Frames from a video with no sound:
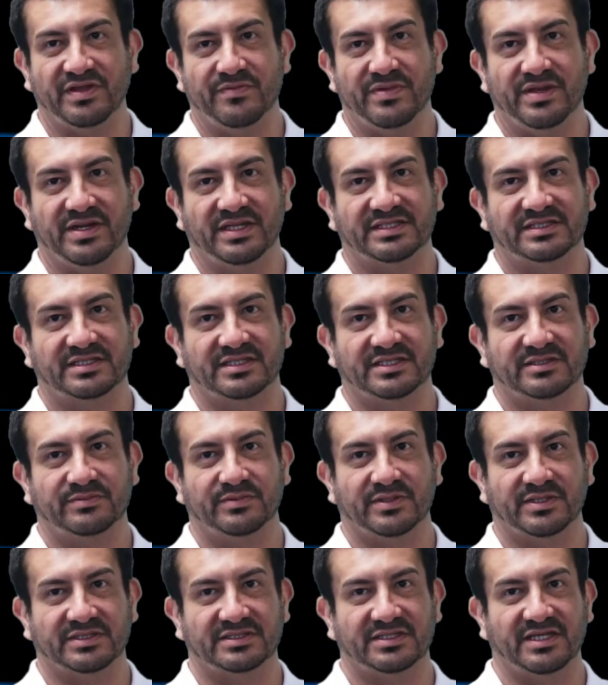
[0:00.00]
meniscus
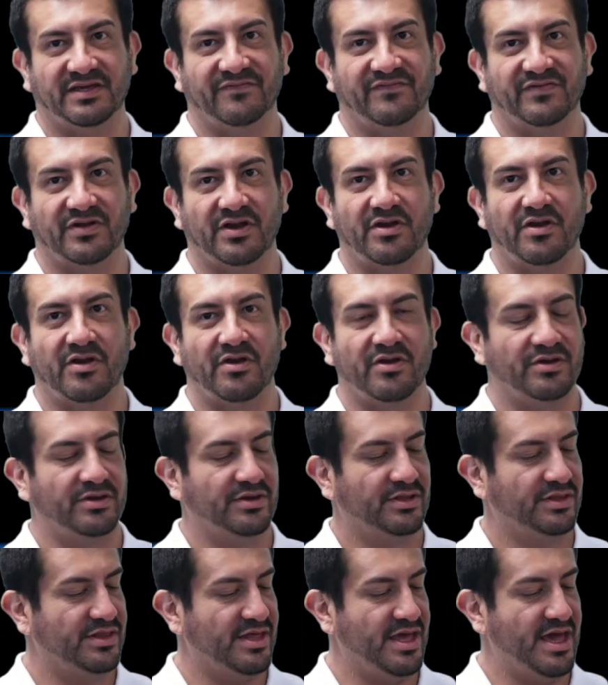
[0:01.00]
because they've
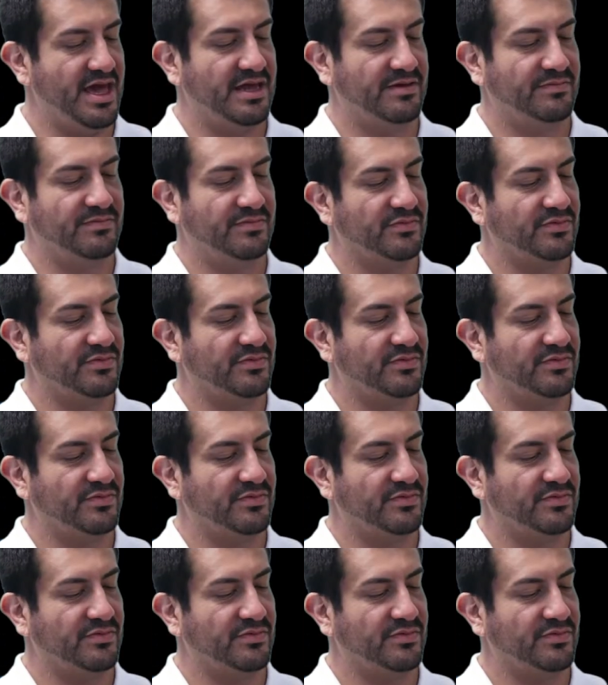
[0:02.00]
learned that